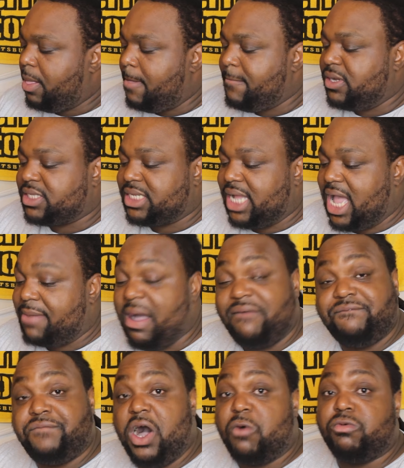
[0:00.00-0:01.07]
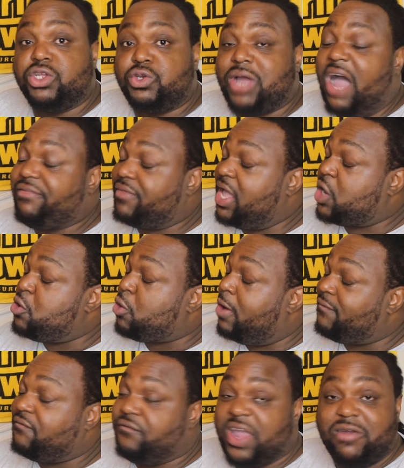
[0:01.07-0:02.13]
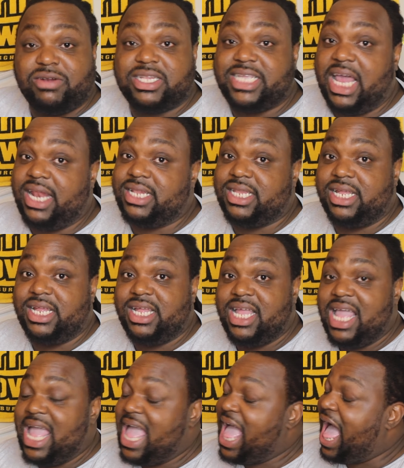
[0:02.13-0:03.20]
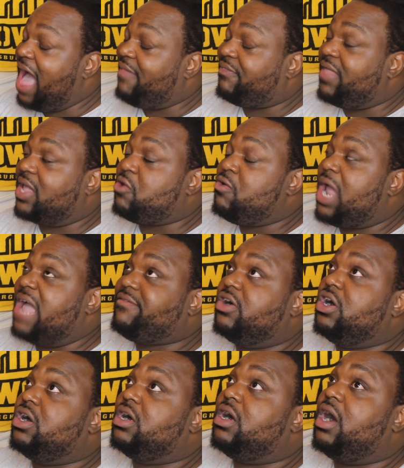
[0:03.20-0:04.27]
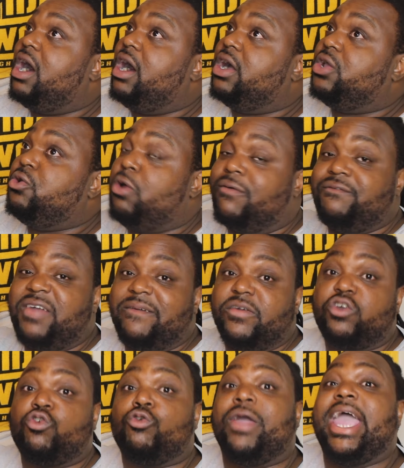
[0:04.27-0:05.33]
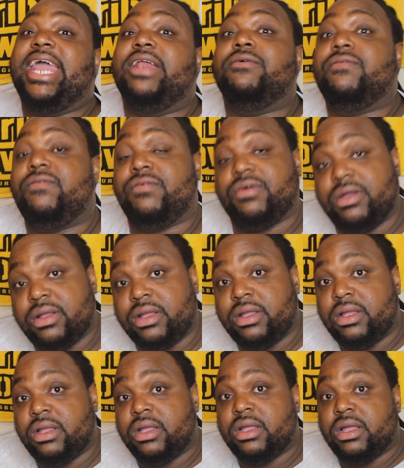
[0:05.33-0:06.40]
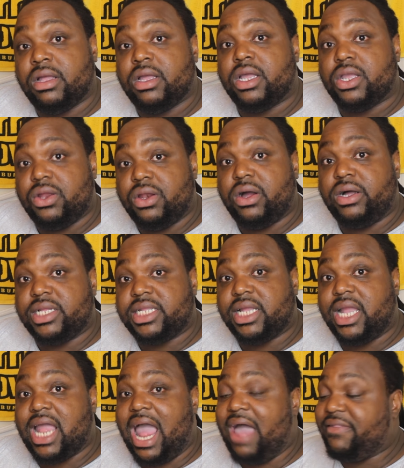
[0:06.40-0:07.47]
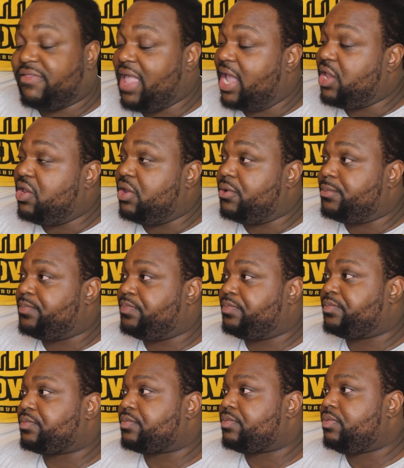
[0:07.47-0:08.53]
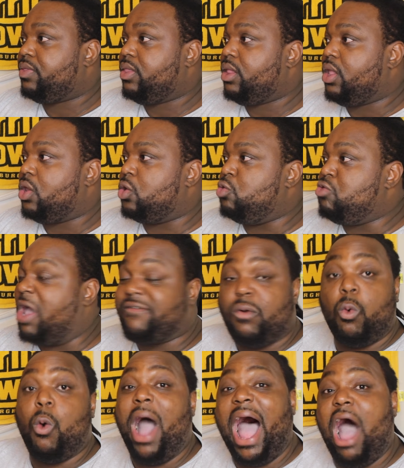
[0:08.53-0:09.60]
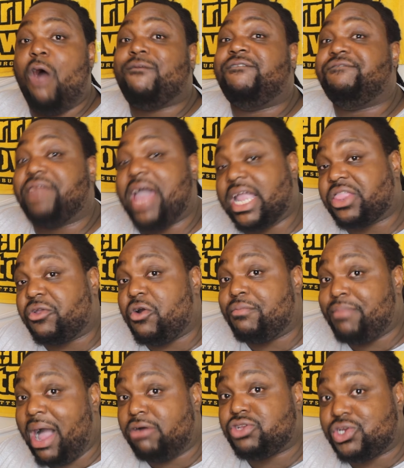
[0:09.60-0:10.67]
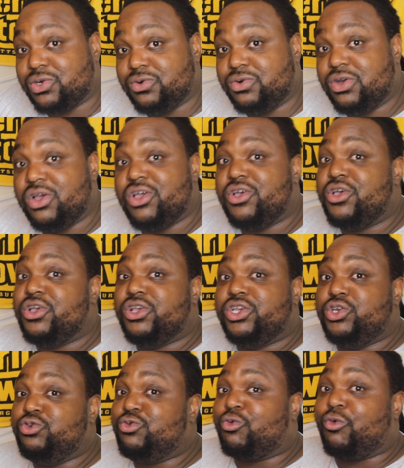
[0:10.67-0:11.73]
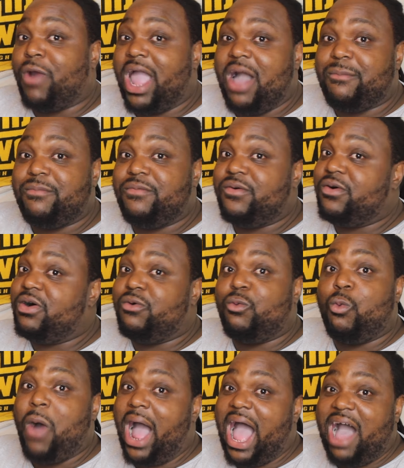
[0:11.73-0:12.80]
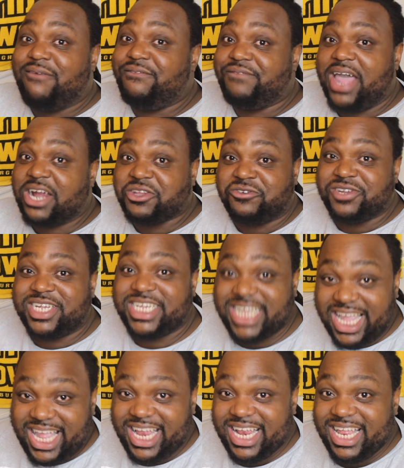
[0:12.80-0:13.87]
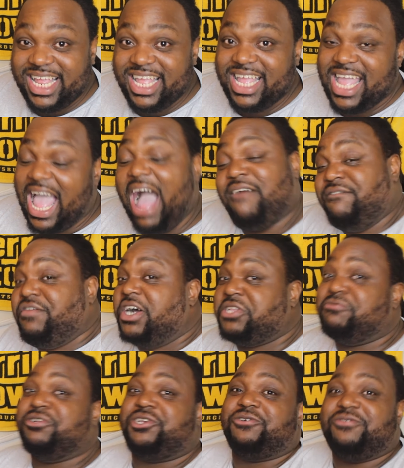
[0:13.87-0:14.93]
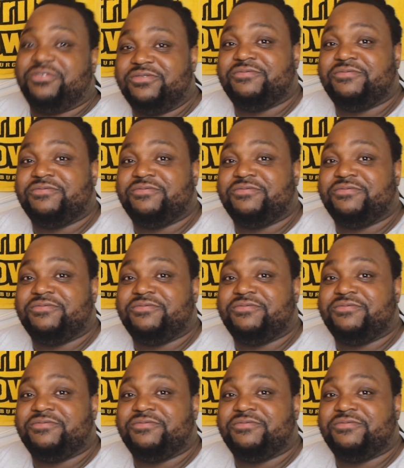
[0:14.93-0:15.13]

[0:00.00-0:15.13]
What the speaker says: But Tom, I fuck with you. I think you are very talented. I think you have you are very creative. You know what I'm saying? I think you have a wild factor about you. You rap wild factor shit. I fuck with you.